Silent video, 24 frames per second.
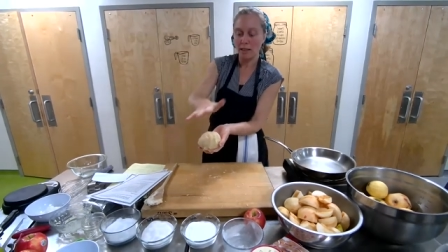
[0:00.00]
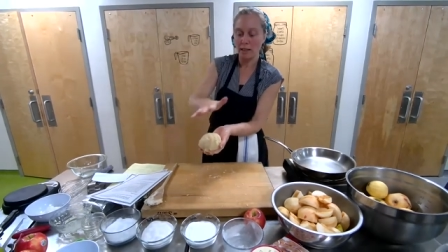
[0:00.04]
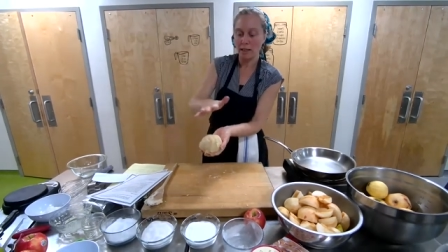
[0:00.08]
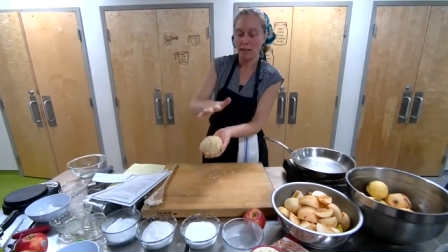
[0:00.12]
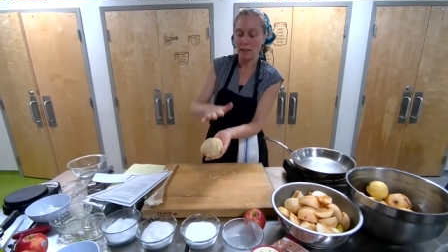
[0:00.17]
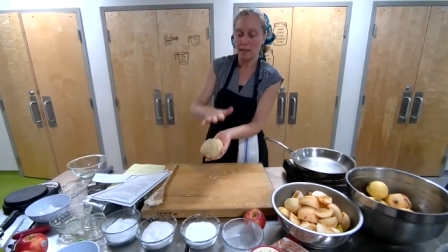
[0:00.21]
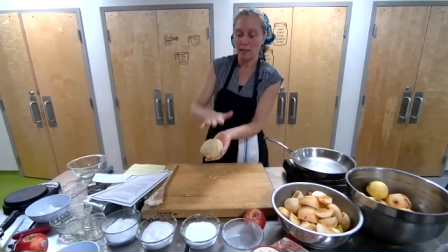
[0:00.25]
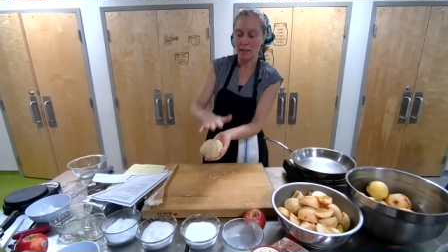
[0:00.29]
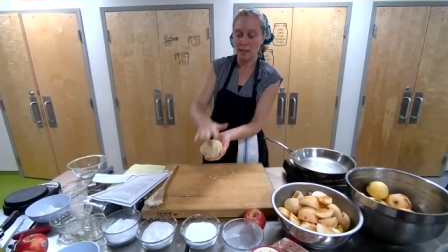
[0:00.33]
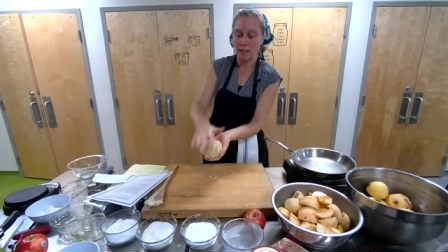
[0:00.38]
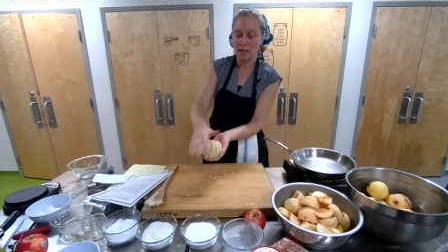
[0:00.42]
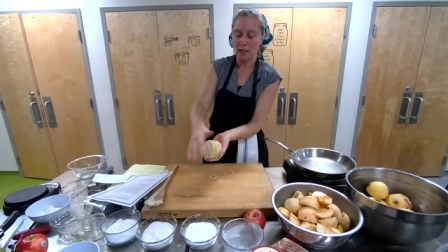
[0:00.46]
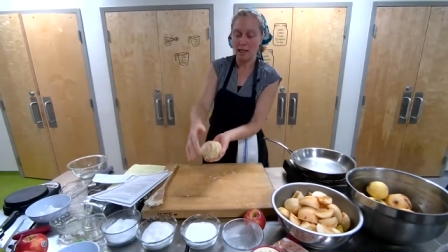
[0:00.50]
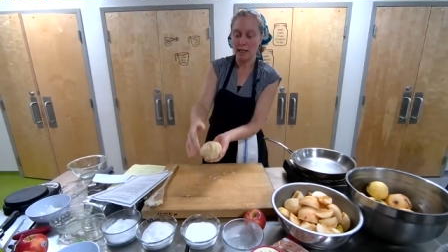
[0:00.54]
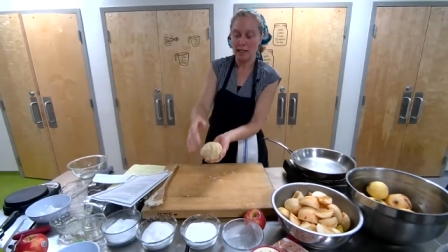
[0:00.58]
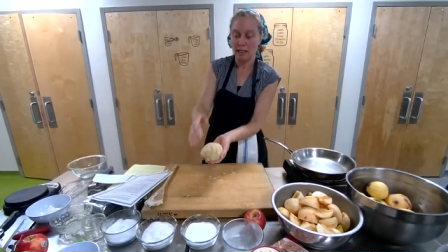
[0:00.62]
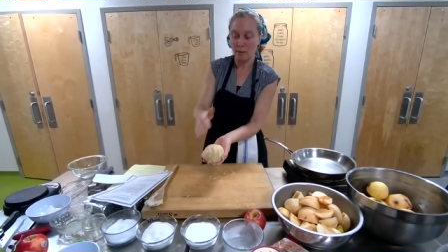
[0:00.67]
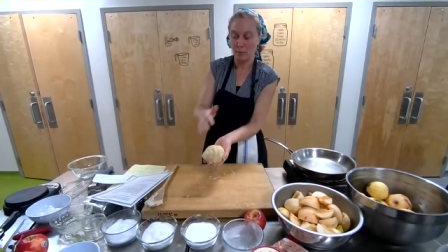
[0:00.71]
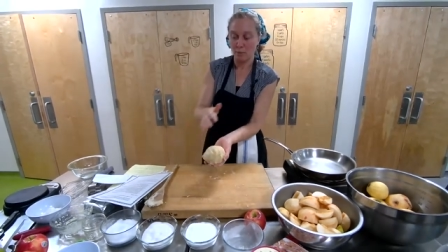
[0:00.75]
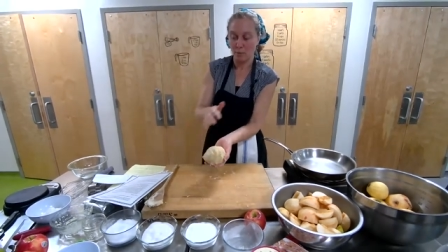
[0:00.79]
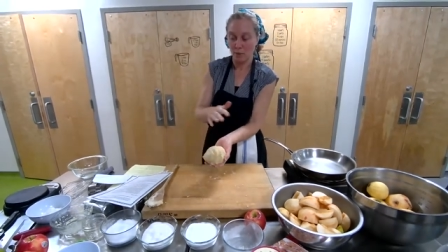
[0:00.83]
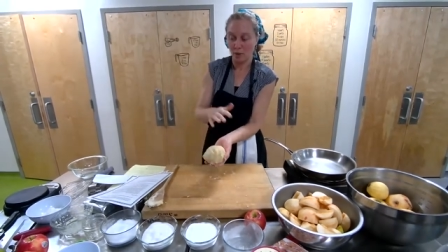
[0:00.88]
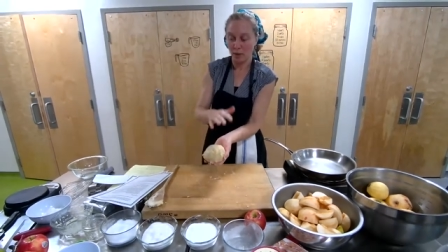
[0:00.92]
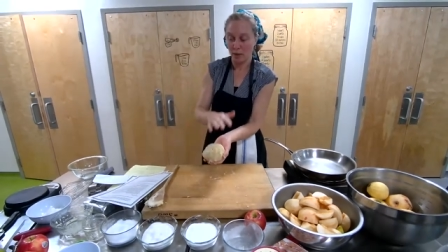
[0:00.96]
into the
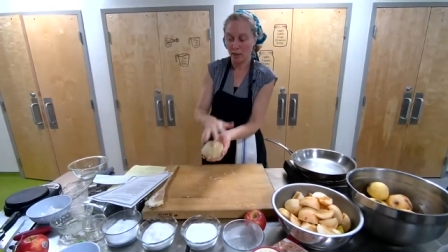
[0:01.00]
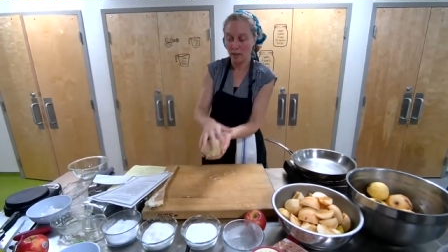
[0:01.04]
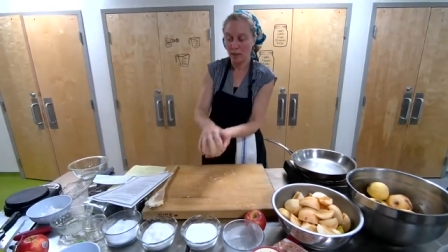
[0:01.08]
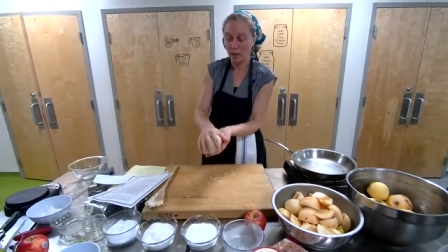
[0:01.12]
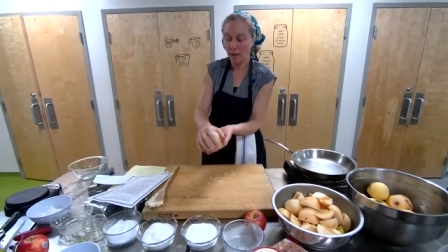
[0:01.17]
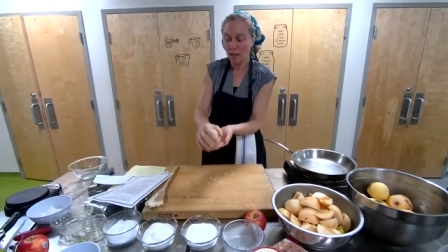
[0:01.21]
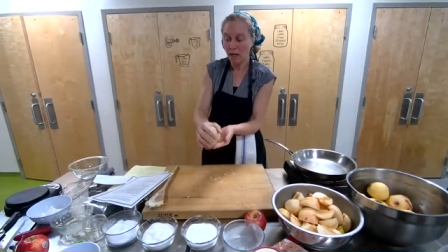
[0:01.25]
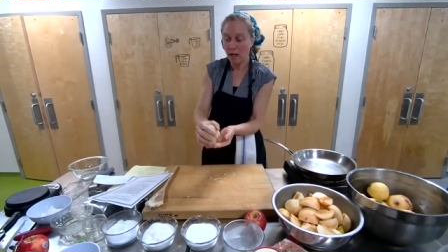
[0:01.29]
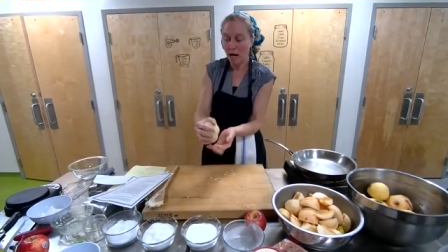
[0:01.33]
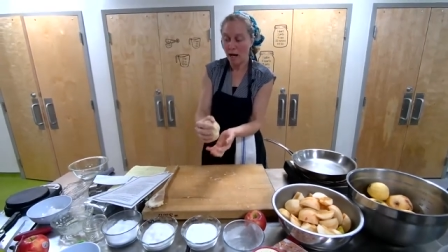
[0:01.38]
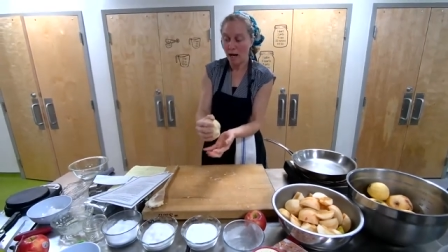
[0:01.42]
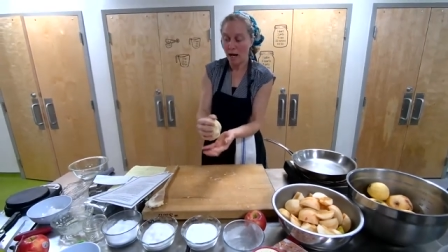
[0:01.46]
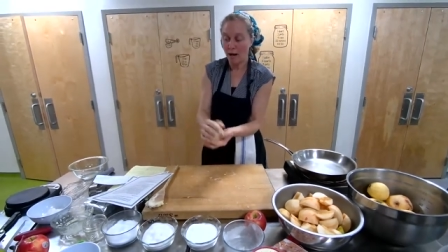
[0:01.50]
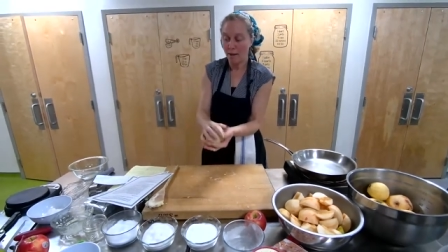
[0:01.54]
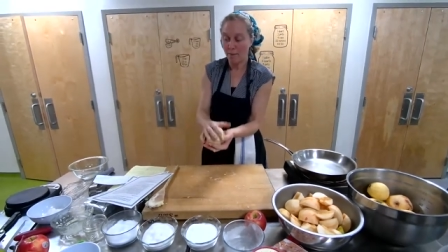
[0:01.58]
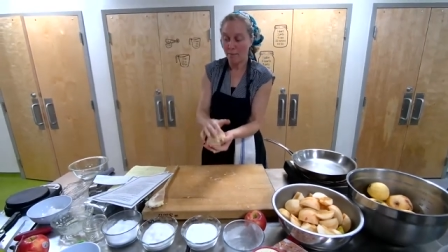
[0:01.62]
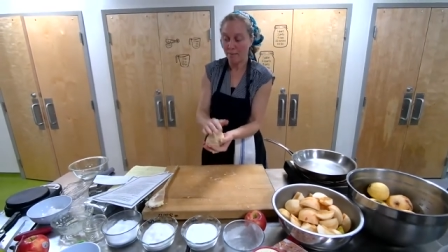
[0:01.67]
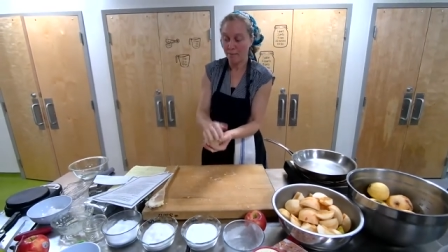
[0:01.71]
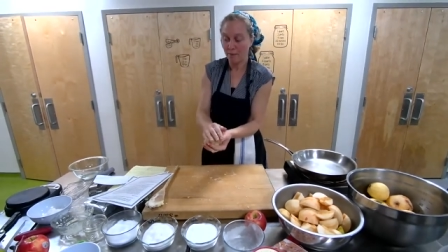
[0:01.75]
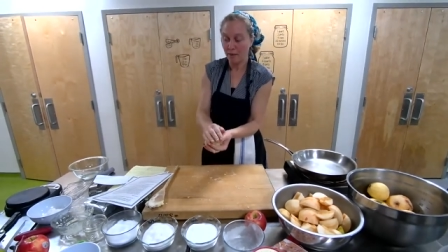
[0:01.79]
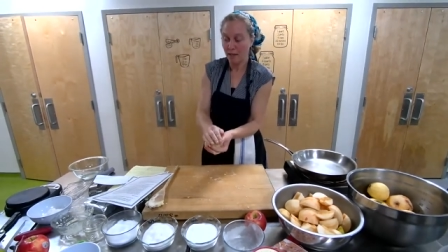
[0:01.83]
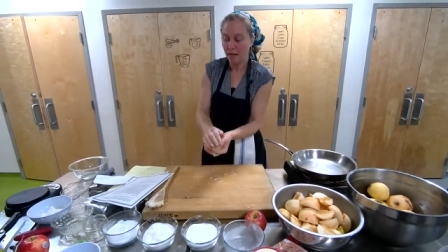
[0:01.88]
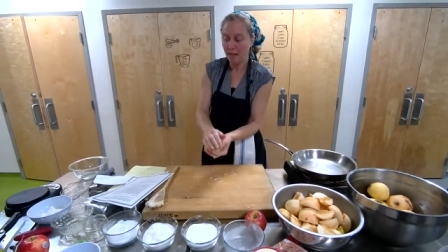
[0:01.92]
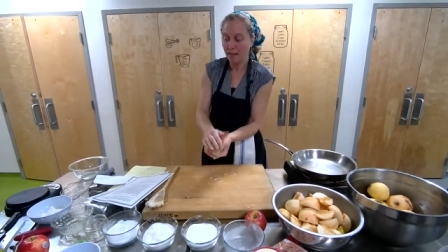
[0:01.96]
cutting board.
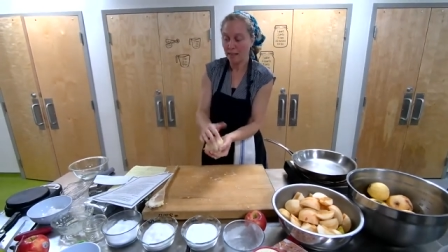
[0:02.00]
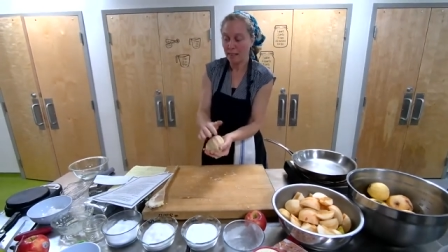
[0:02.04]
And